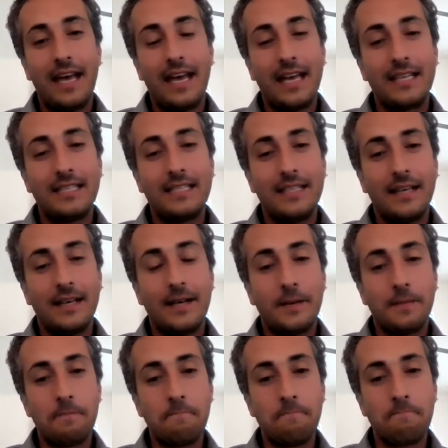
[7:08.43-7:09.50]
and
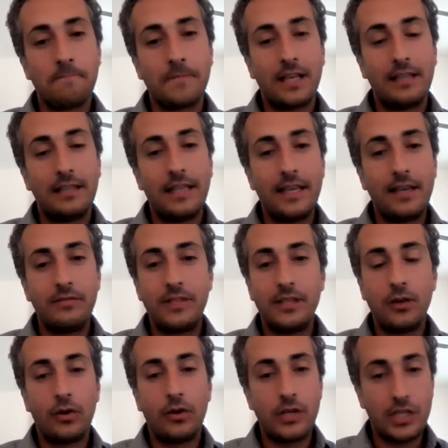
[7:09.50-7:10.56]
um, lived
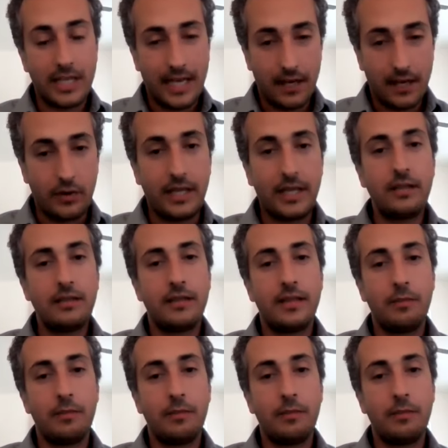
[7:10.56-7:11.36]
in Orange County.